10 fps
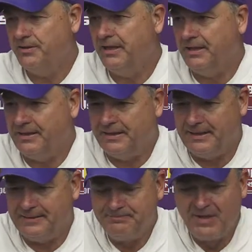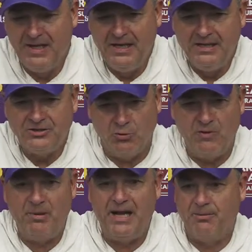And uh, so we've
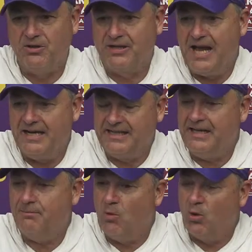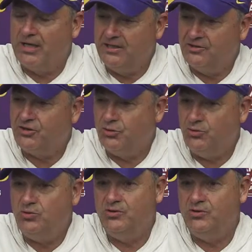been able to kind of get more into